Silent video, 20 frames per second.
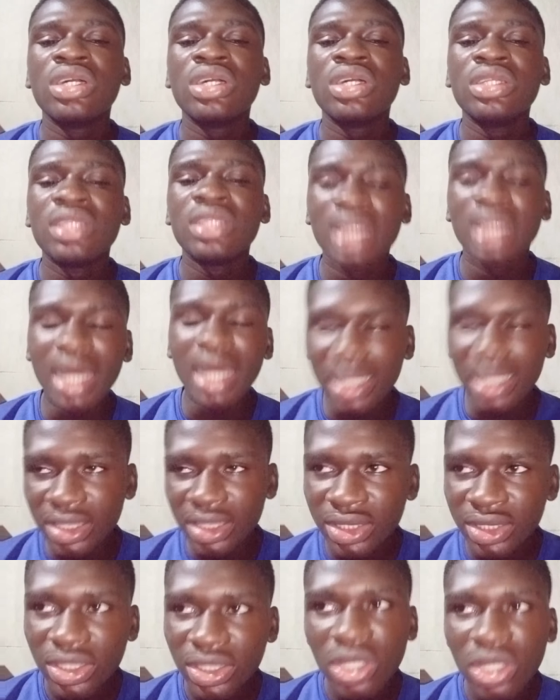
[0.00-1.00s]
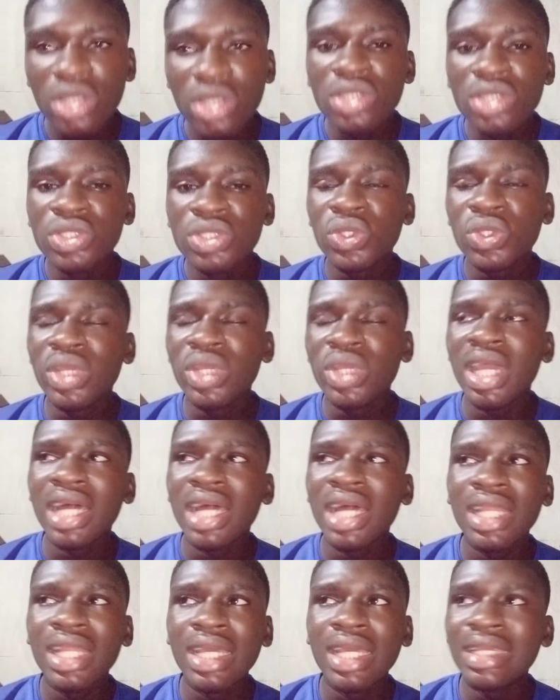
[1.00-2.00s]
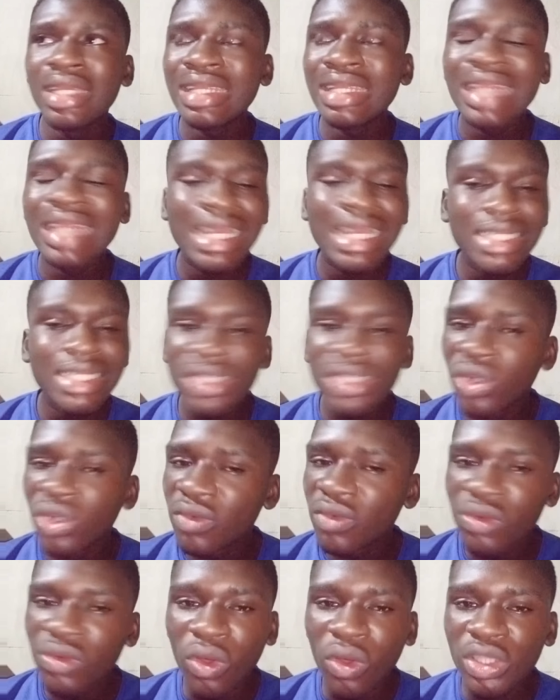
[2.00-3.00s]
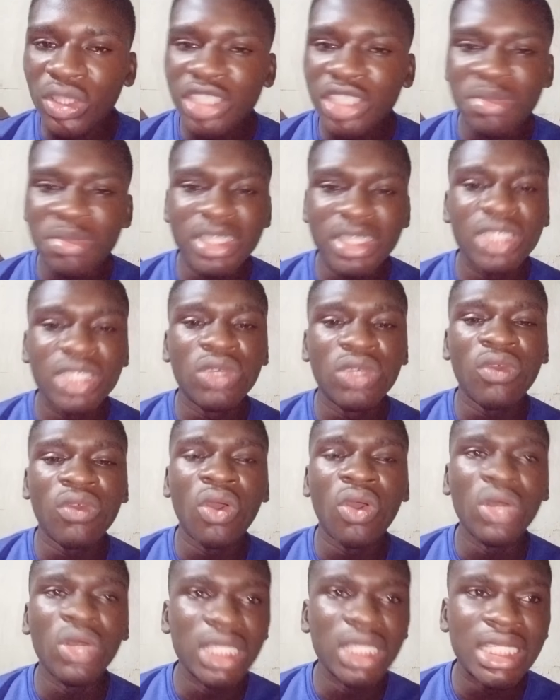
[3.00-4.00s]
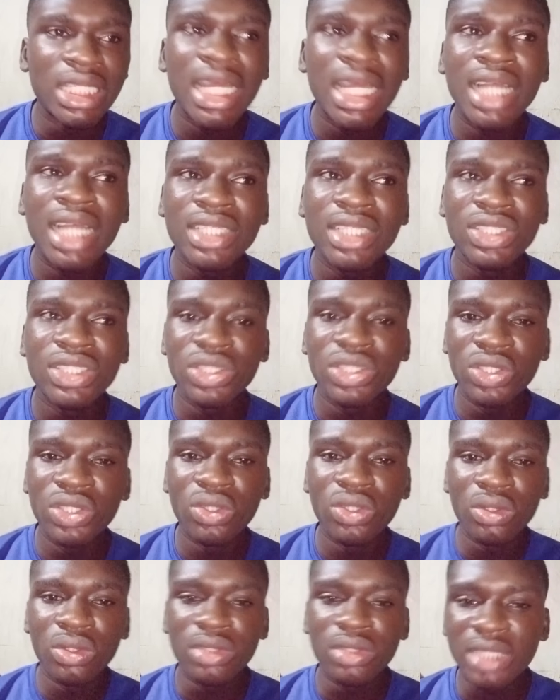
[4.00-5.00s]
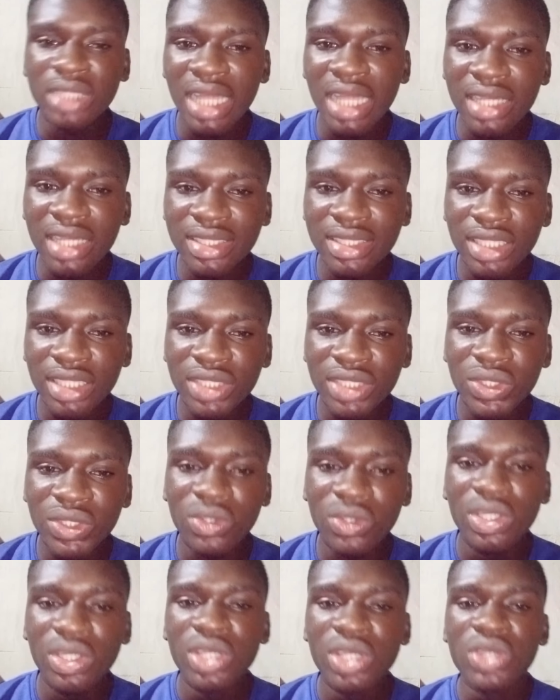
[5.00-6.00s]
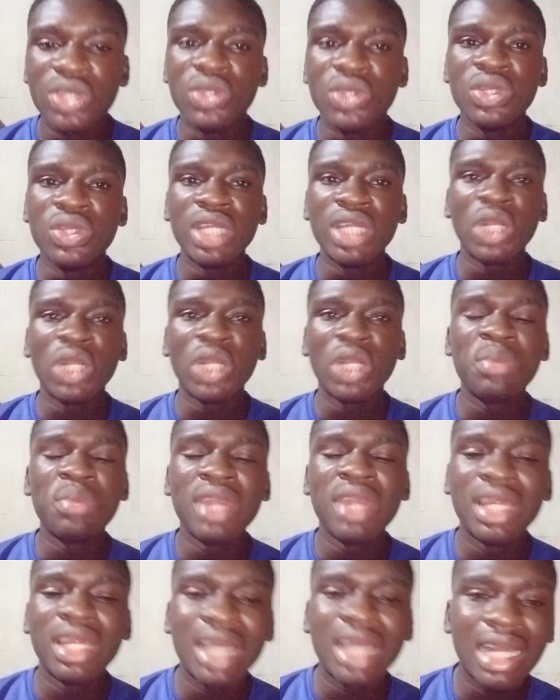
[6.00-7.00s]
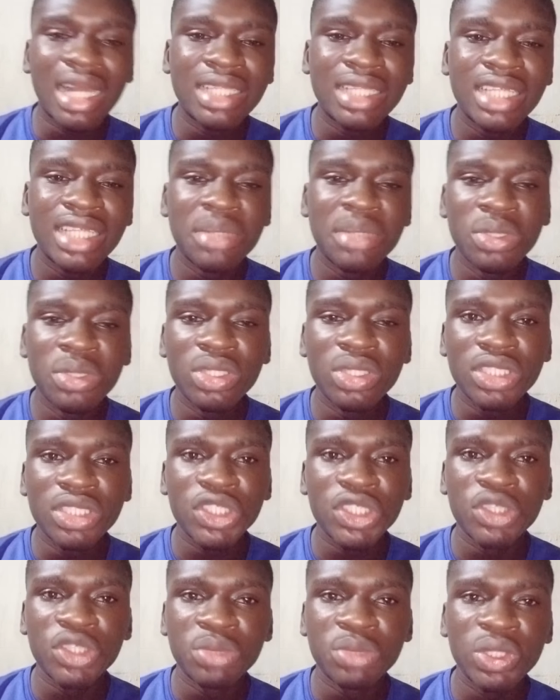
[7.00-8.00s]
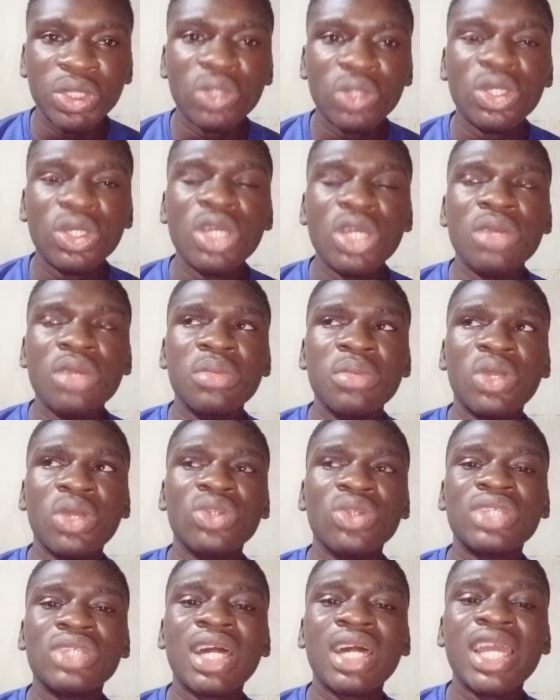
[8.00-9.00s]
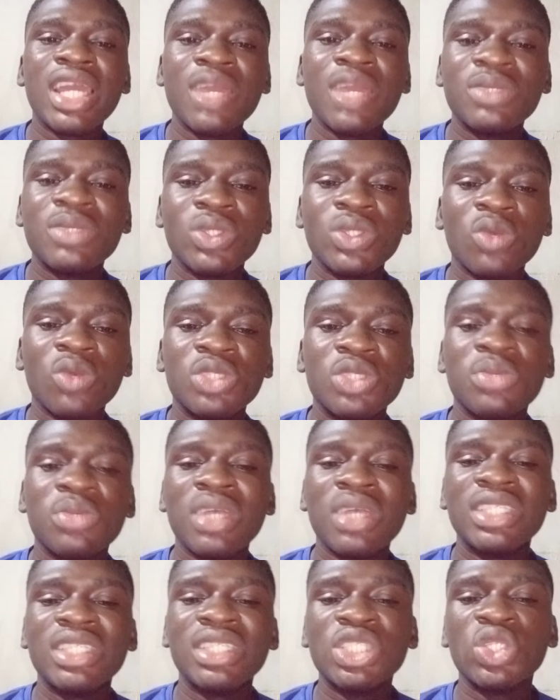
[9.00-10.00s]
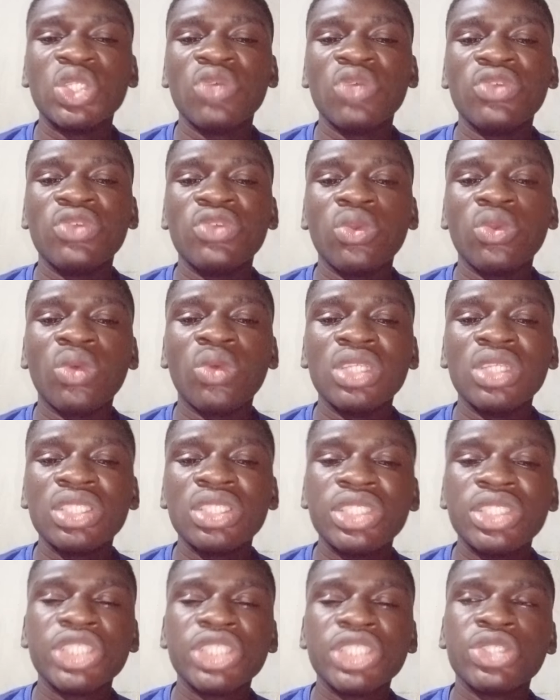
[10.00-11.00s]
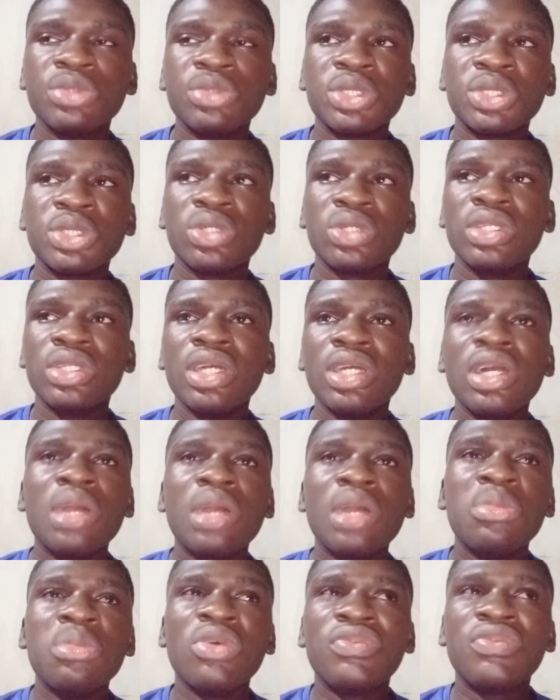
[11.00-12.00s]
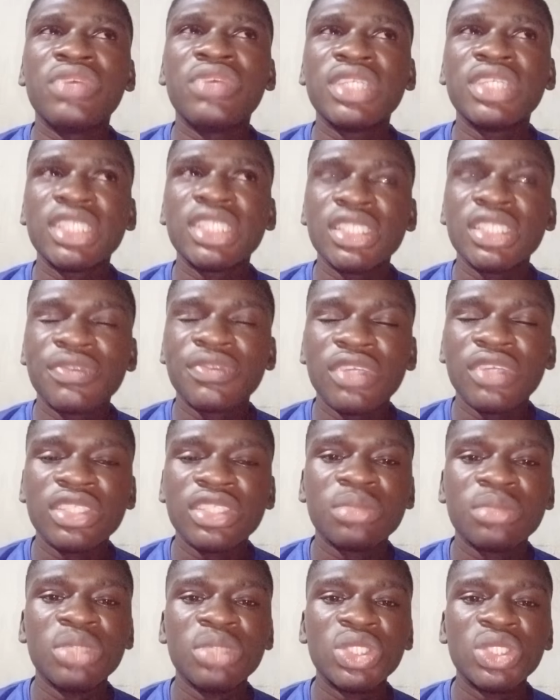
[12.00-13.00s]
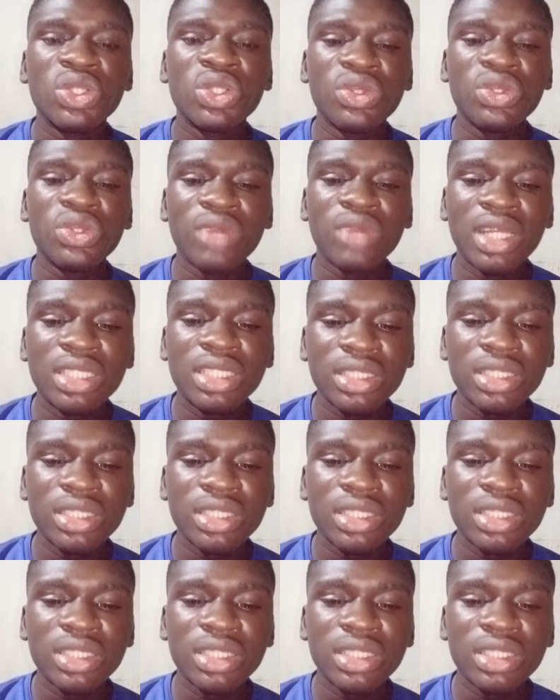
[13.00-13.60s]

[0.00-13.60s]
tags. So you can add like 90 or 100% of all the tags in your tag section. You can copy and add them in your description, because that helps the optimization of your words description. But make sure you write